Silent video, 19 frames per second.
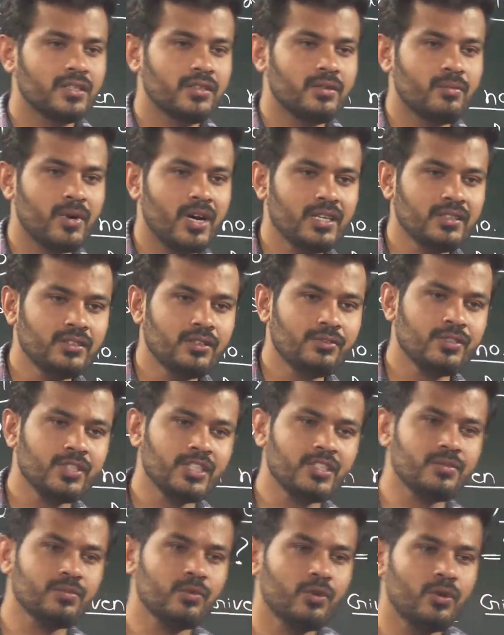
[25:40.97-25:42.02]
Mass of
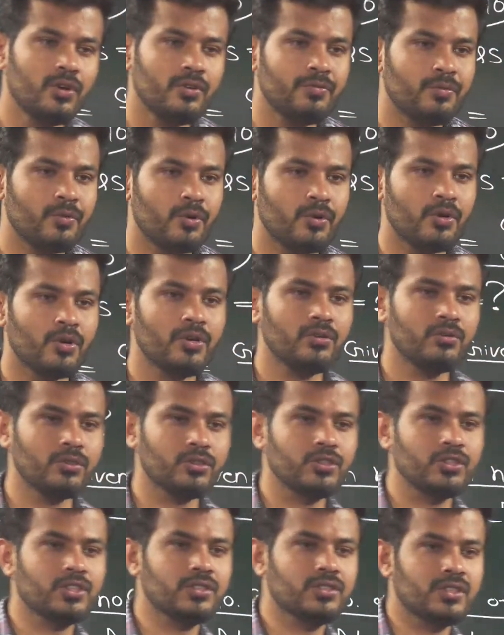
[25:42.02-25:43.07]
6 mole of proton
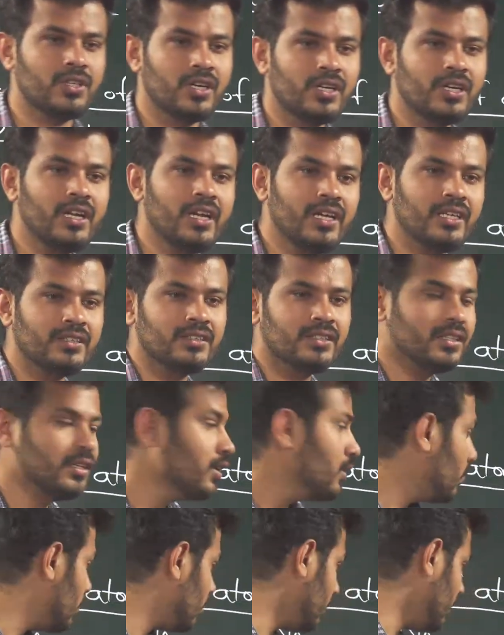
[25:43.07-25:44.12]
question, sir. Achilles,
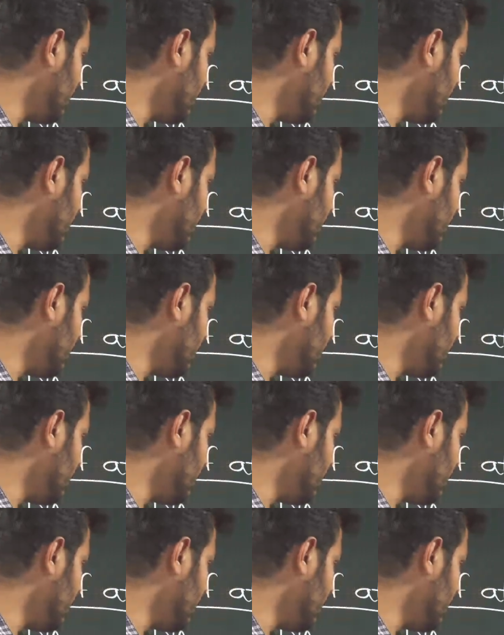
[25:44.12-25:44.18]
okay